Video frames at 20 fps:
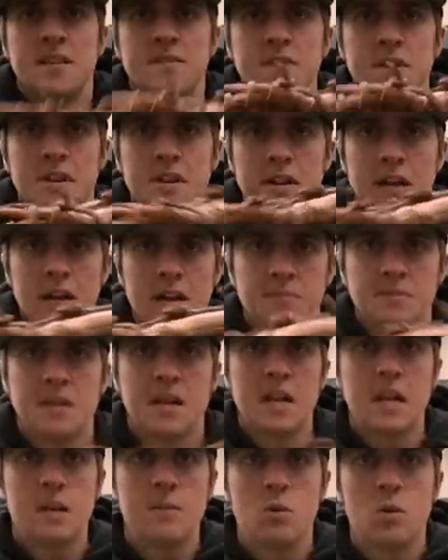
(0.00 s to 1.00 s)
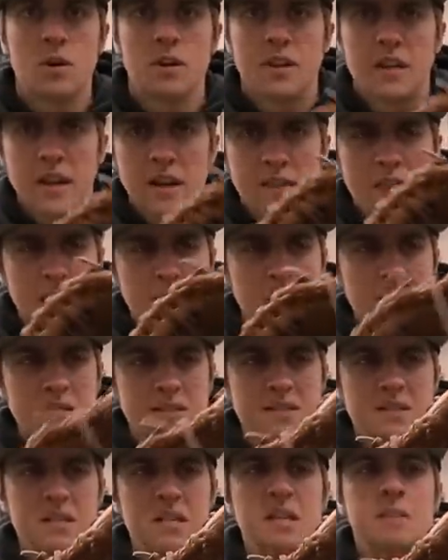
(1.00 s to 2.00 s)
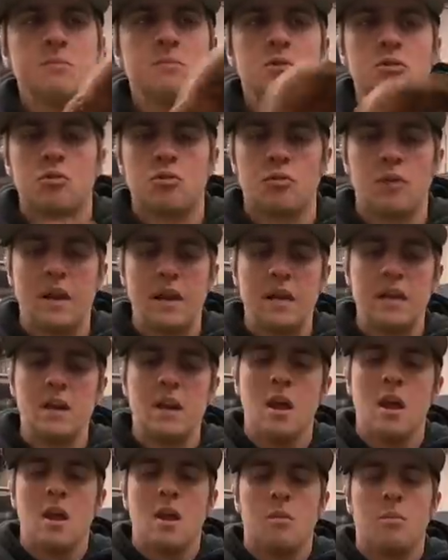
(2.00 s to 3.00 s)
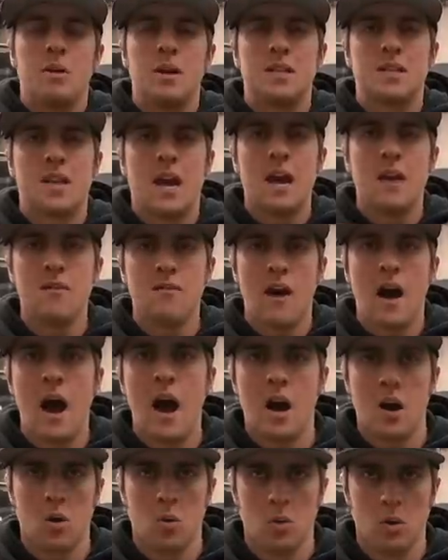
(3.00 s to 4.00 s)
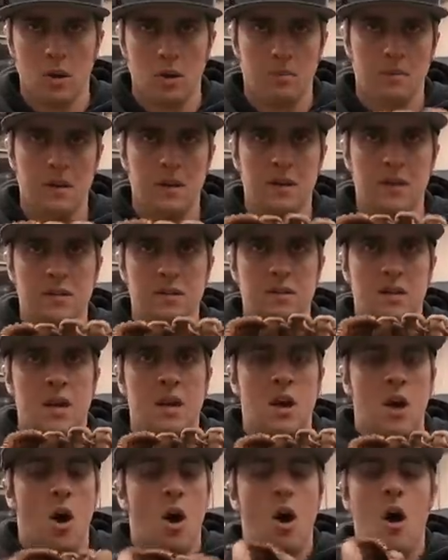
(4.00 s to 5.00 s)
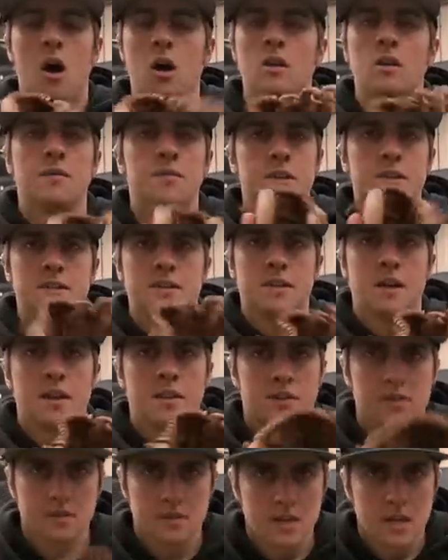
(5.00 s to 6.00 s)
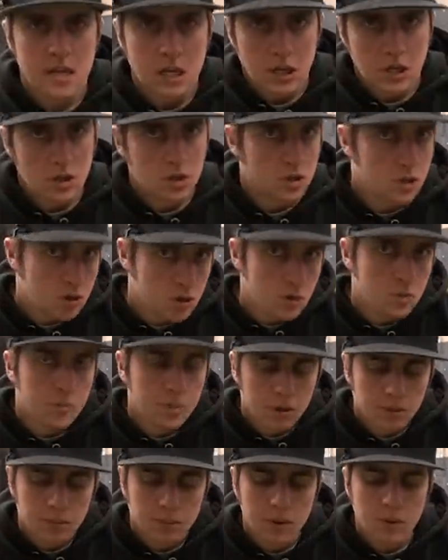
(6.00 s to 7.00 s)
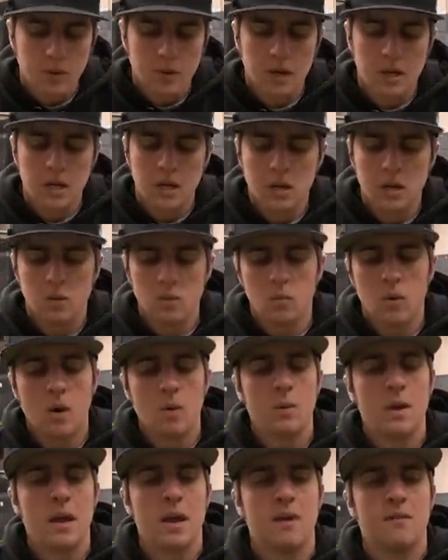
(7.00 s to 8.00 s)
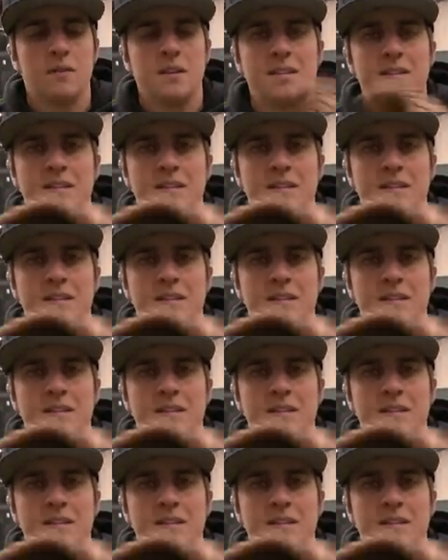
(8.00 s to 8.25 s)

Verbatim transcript: even collapsing anymore. Now that might seem great, but it's kind of awkward because all of this leather is like super broken in while we have these